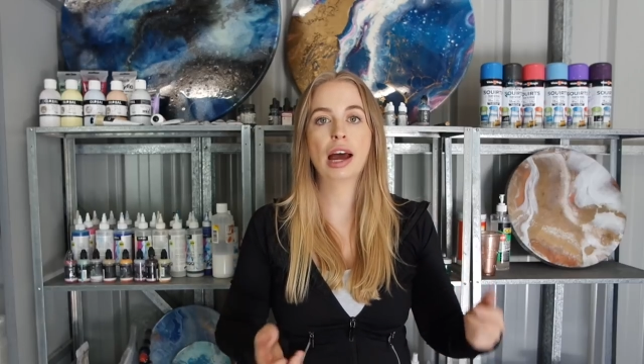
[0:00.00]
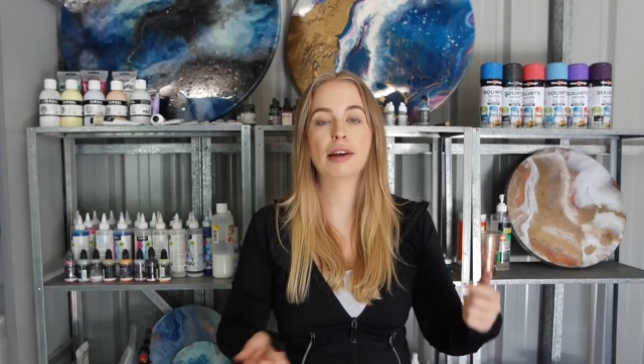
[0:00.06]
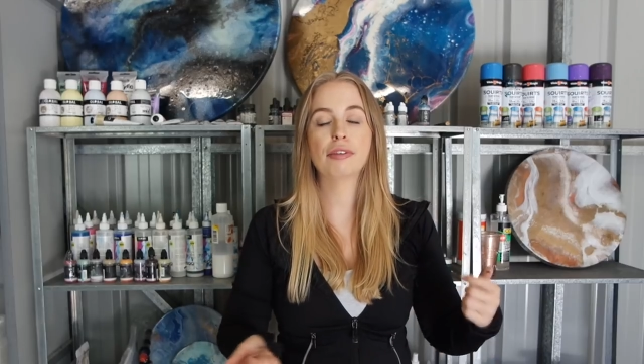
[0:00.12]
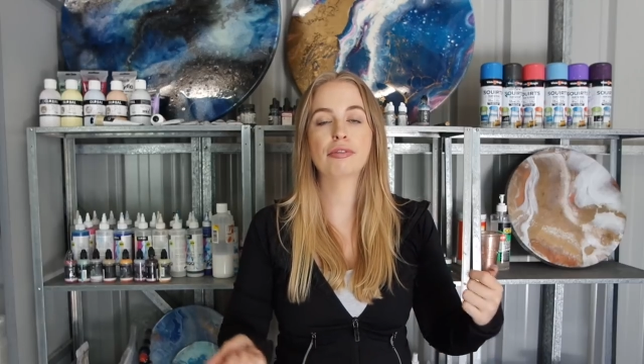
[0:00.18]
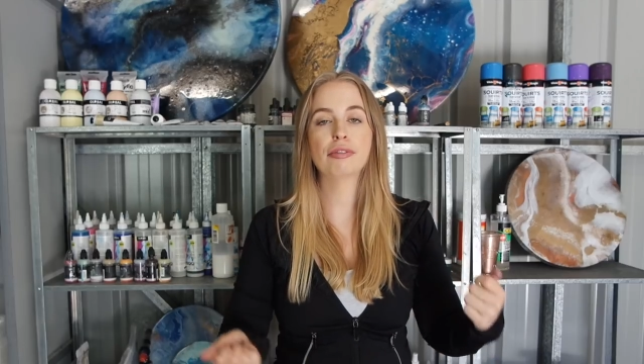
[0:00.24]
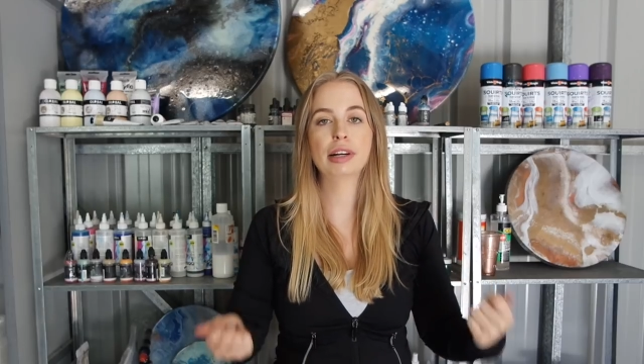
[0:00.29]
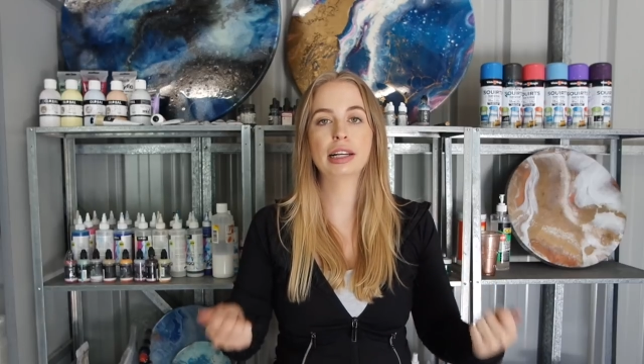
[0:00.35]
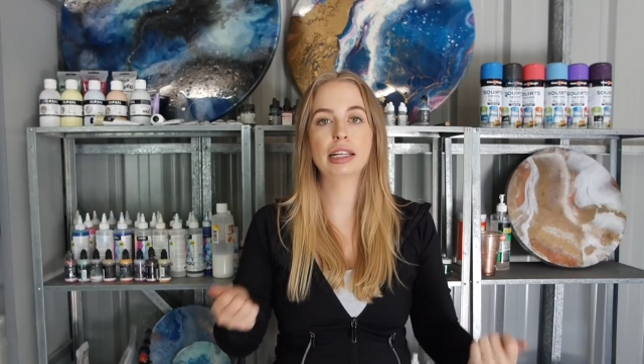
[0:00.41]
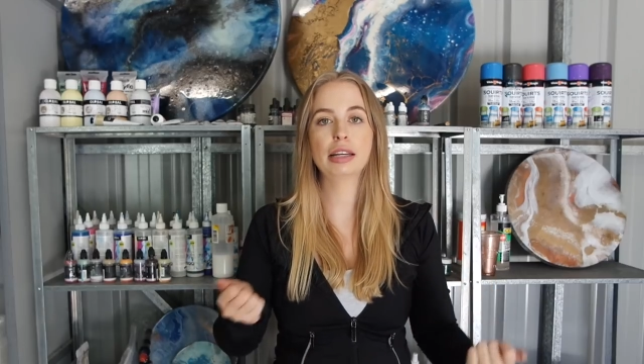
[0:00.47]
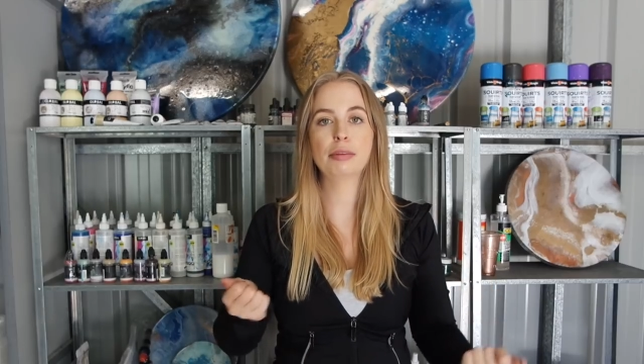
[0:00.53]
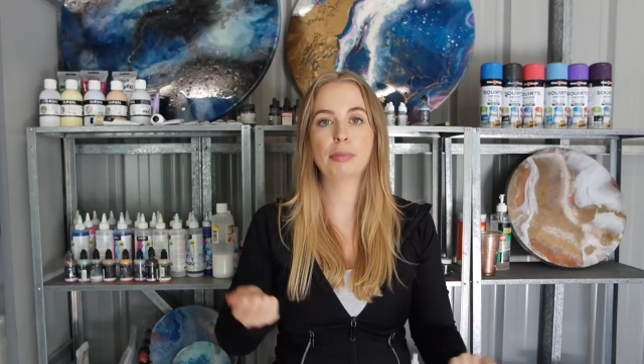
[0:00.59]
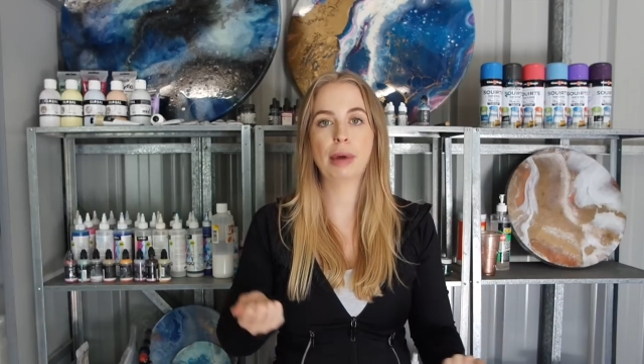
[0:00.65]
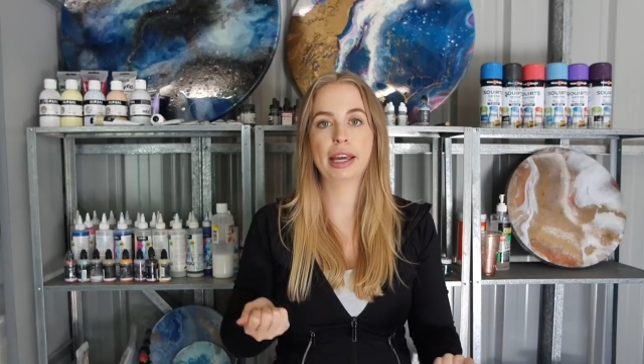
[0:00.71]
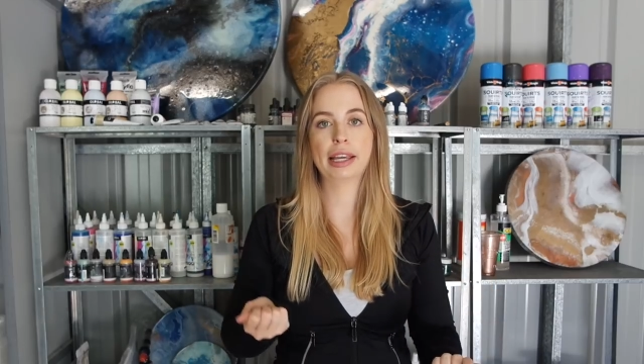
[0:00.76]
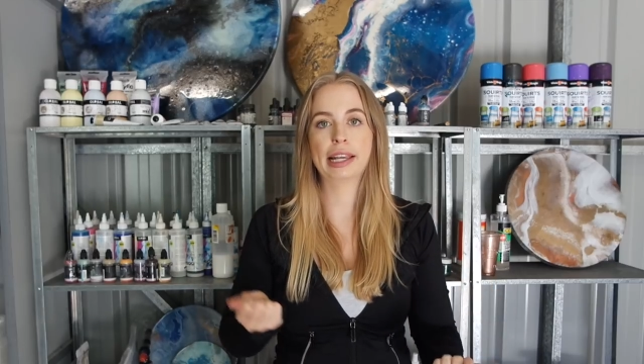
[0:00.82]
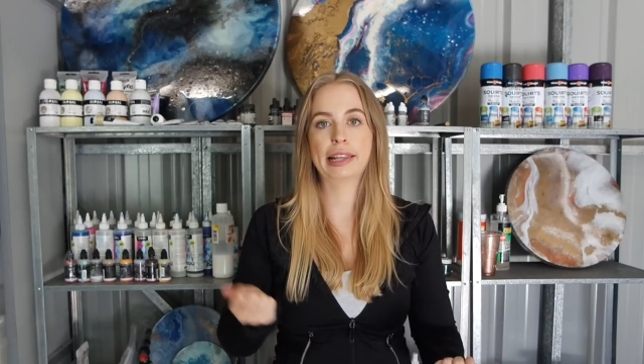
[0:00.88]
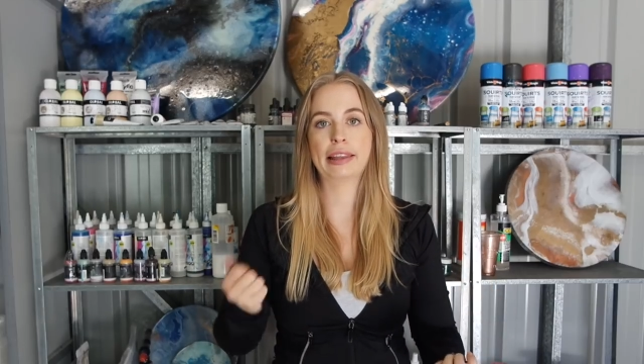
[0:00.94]
and really
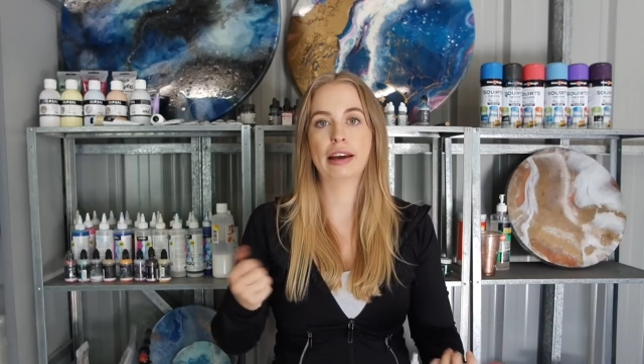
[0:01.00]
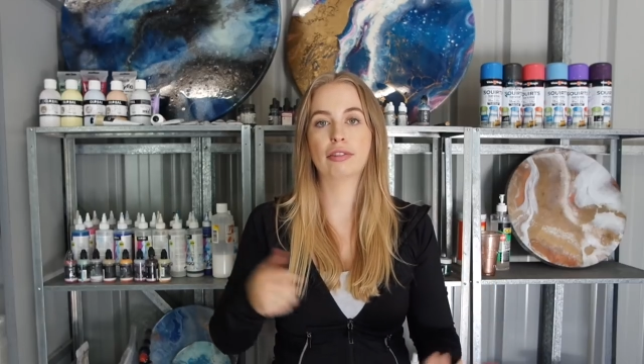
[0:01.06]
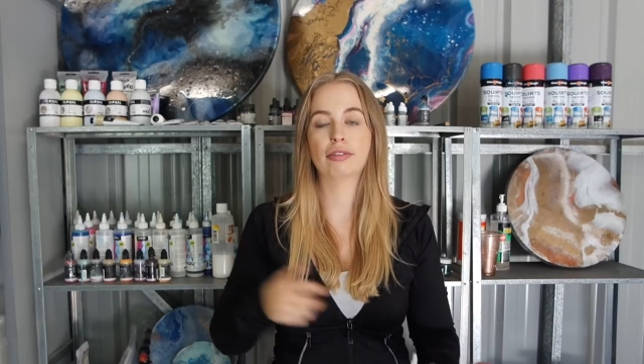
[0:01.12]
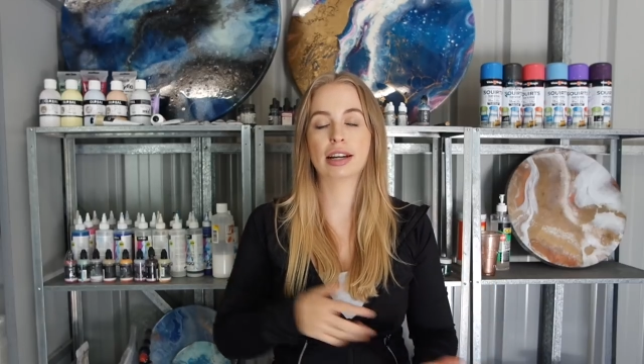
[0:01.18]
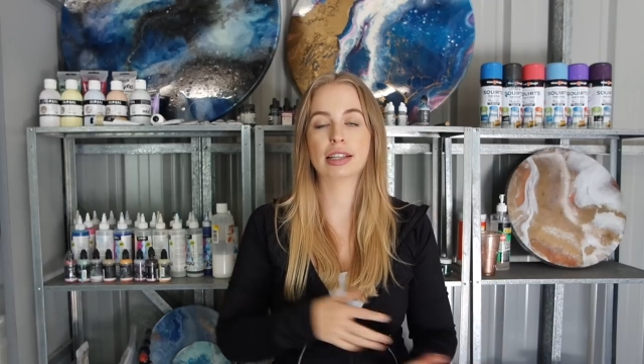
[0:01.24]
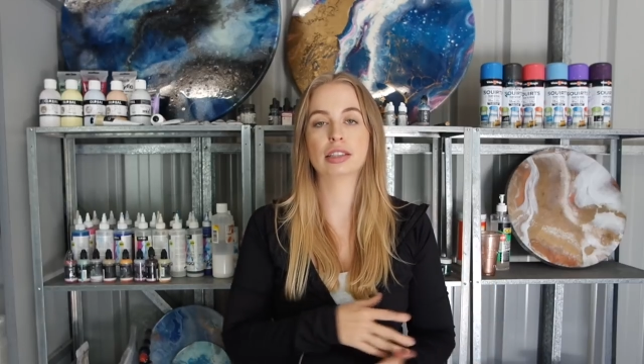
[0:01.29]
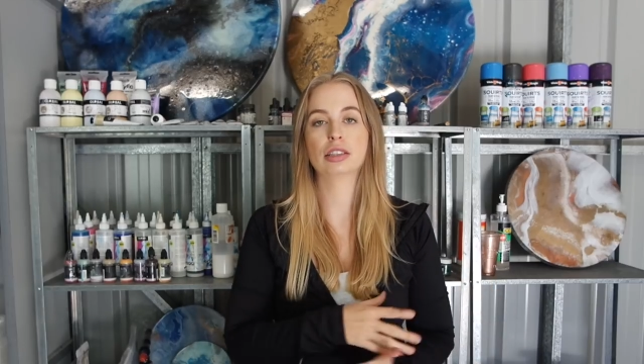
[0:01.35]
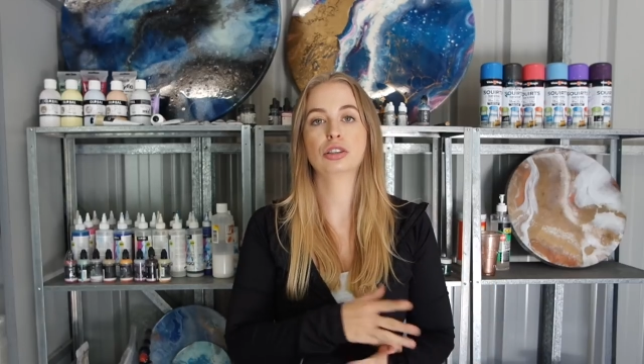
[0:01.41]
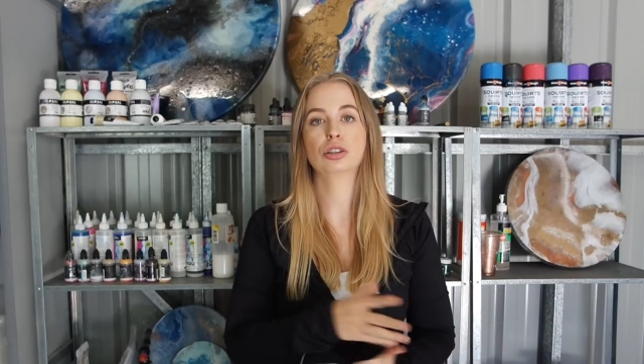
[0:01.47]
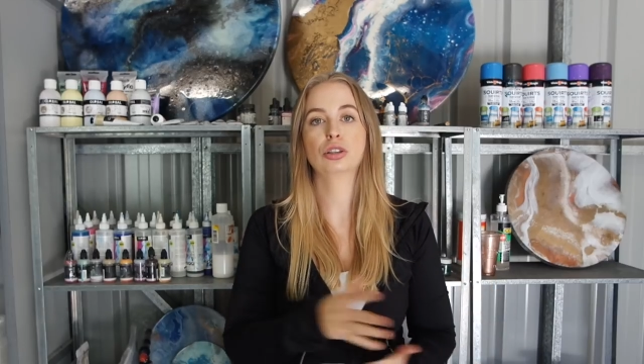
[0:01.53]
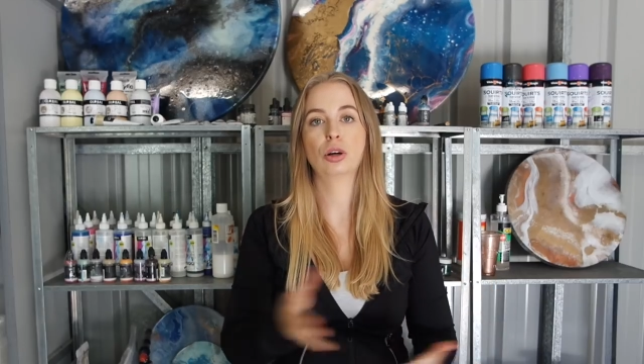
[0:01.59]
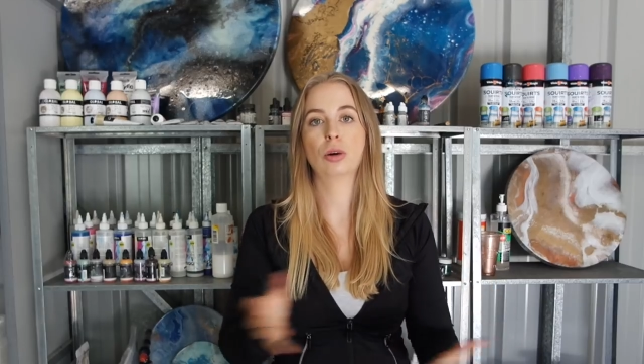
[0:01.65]
making that resin